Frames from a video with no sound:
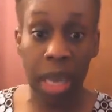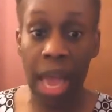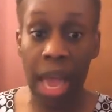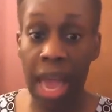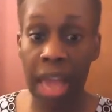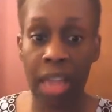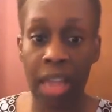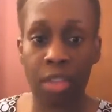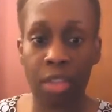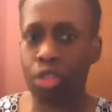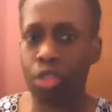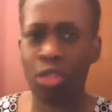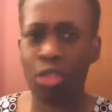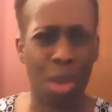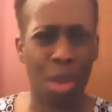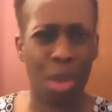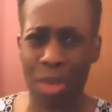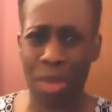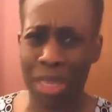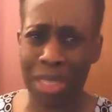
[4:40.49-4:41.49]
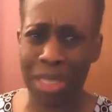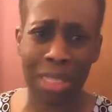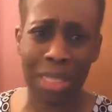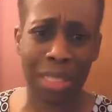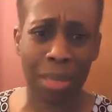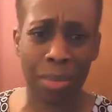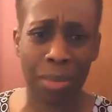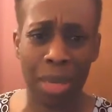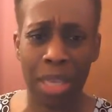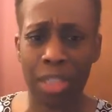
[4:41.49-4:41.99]
And you know what a
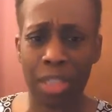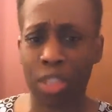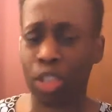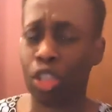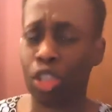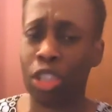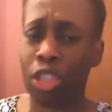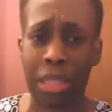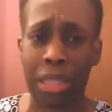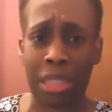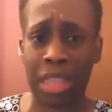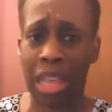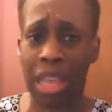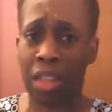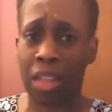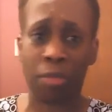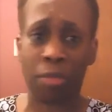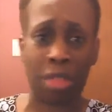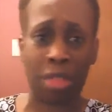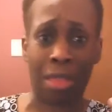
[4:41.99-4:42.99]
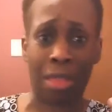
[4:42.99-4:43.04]
system is. It's just a set of